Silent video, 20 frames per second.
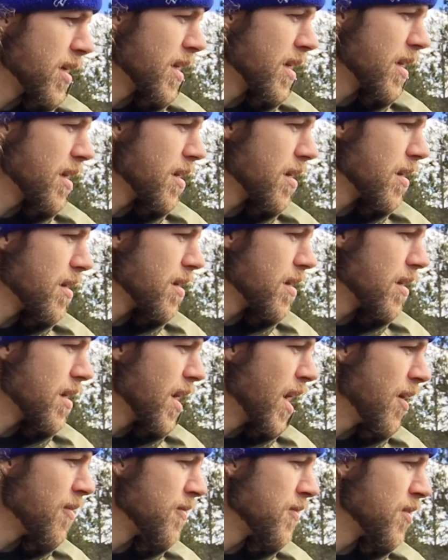like
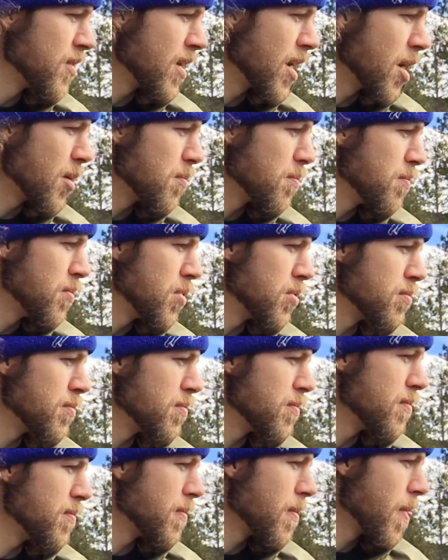I feel like
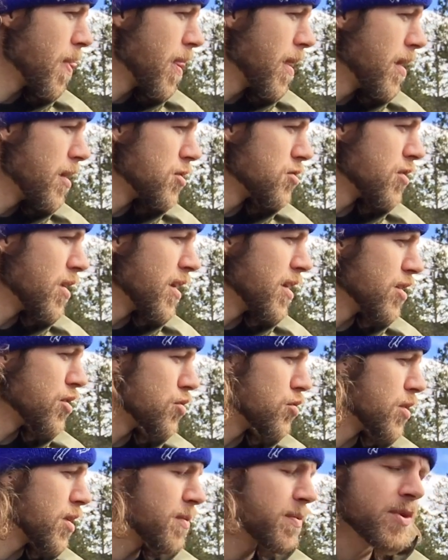trying to
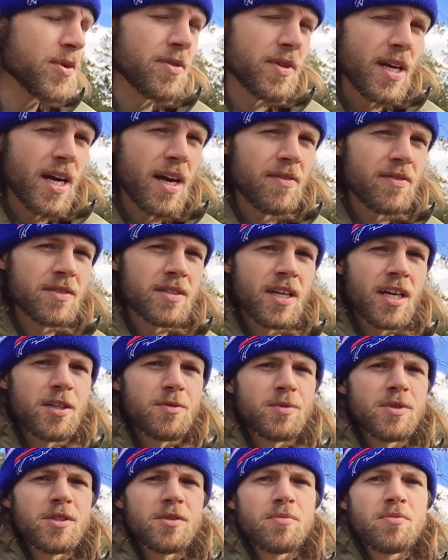trick me with
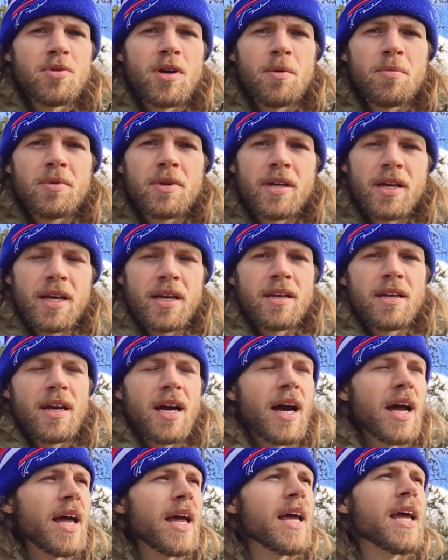advertisements and propaganda.
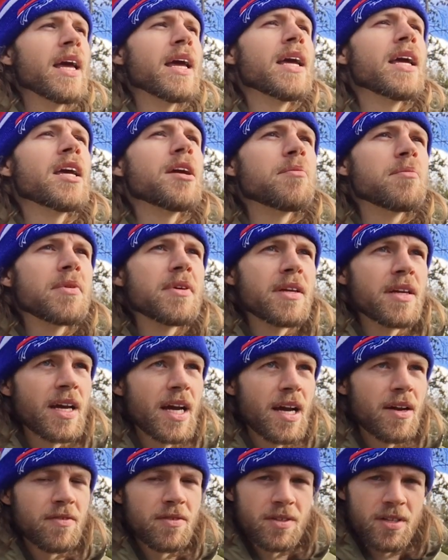I hate being
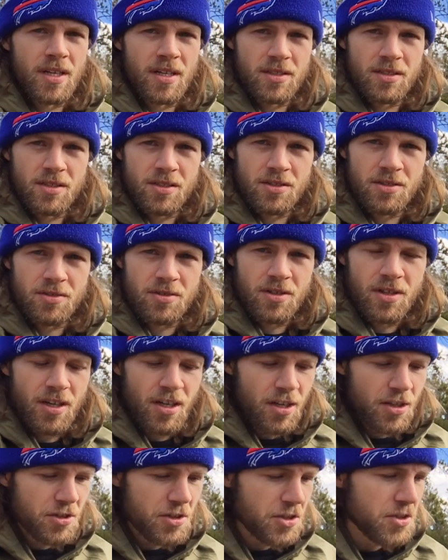advertised to.
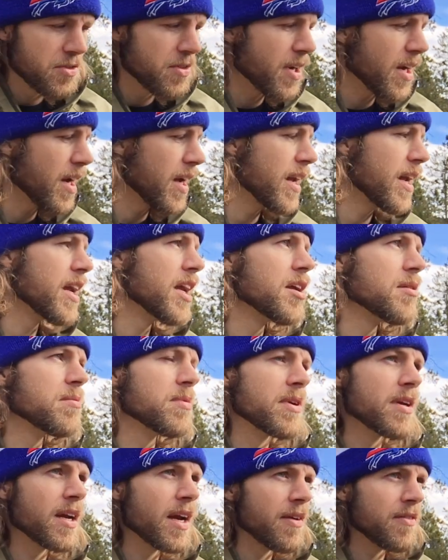Do you not hate
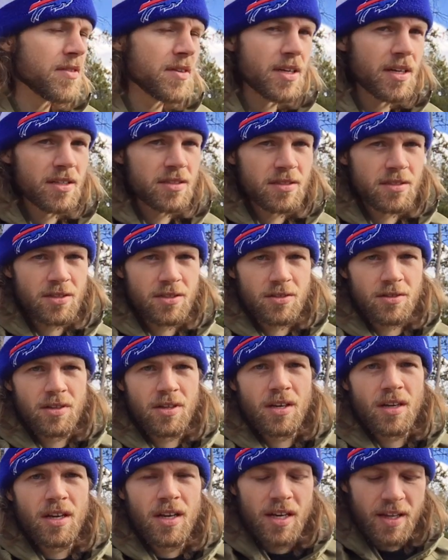being advertised to?
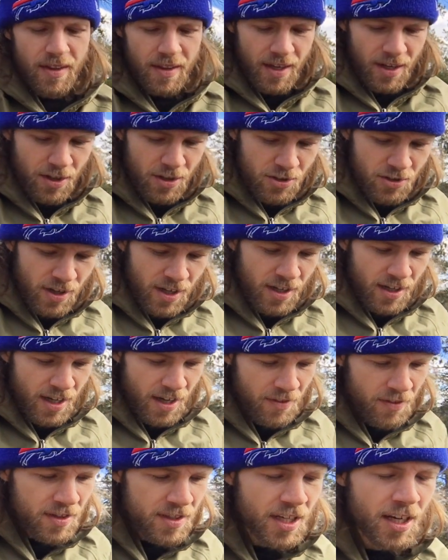They are trying,
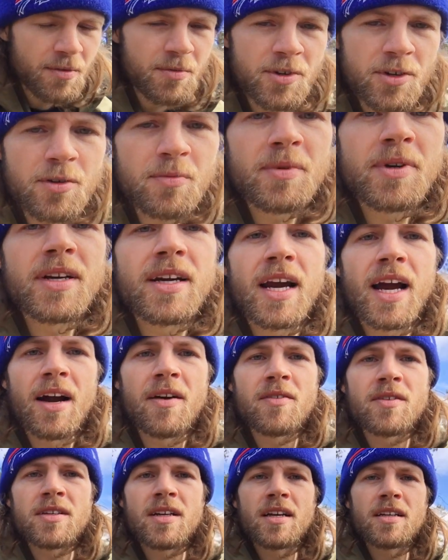every time you're being
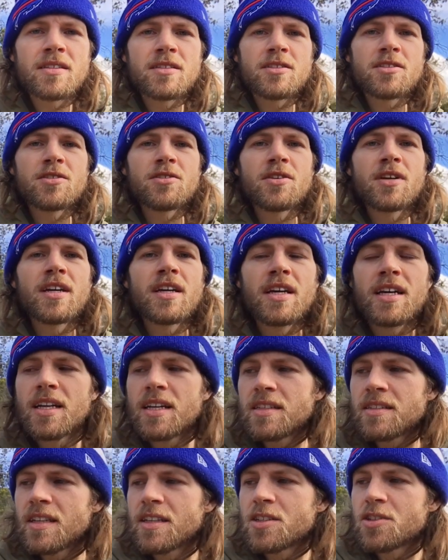advertised to, it
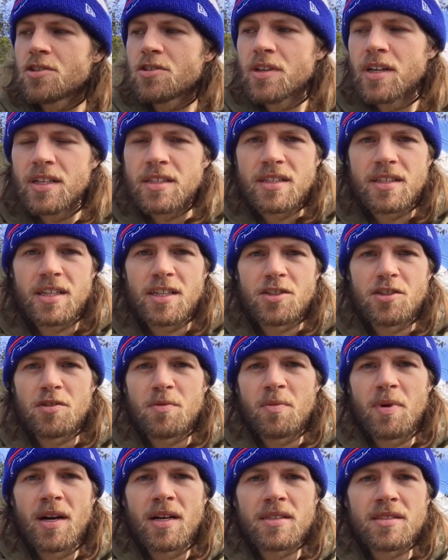is a trick to get you to
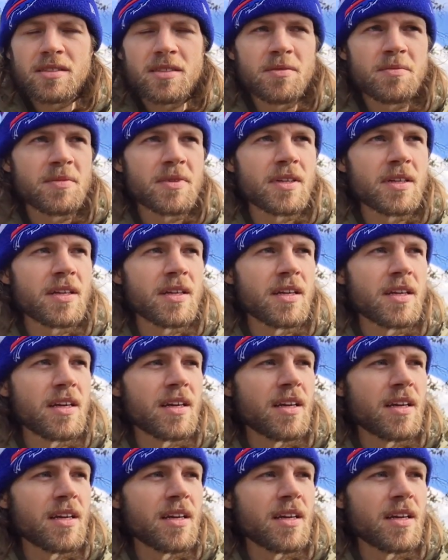buy something